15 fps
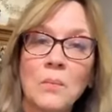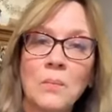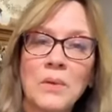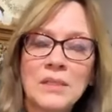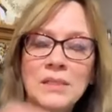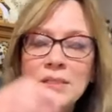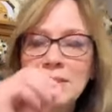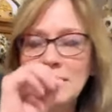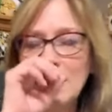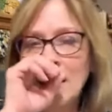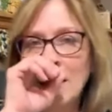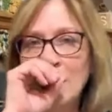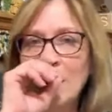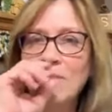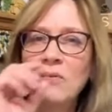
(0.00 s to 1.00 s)
What she's
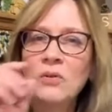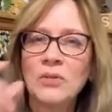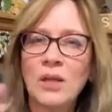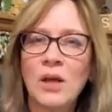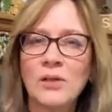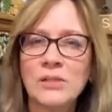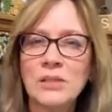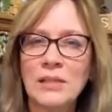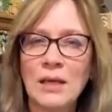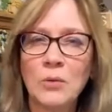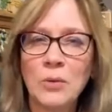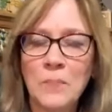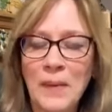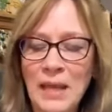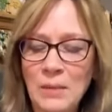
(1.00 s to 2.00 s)
saying, and I've heard that also
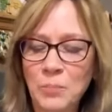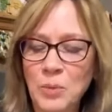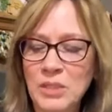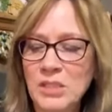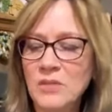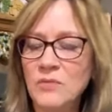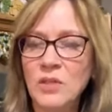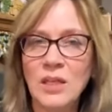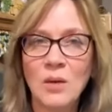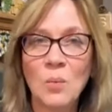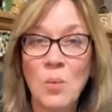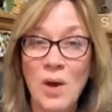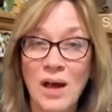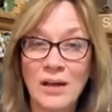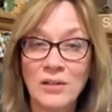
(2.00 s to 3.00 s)
like with paintbrush, if you
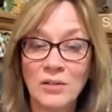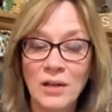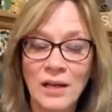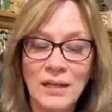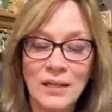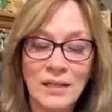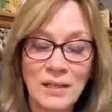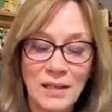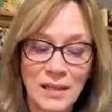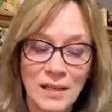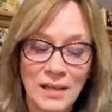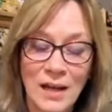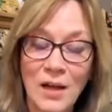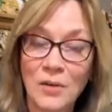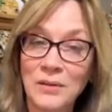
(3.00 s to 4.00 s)
get water on it
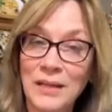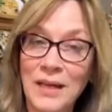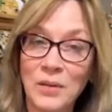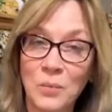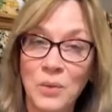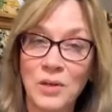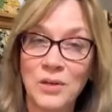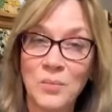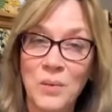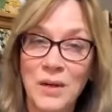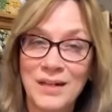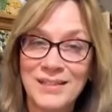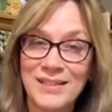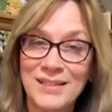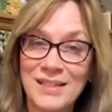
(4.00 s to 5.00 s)
and outline where you
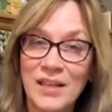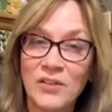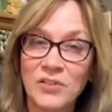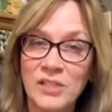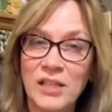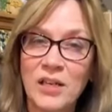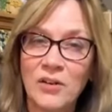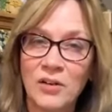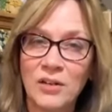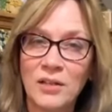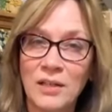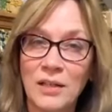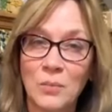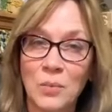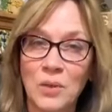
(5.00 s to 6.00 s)
want it to tear and tear it,
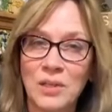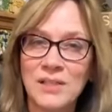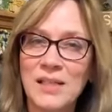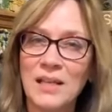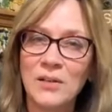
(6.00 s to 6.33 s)
it works.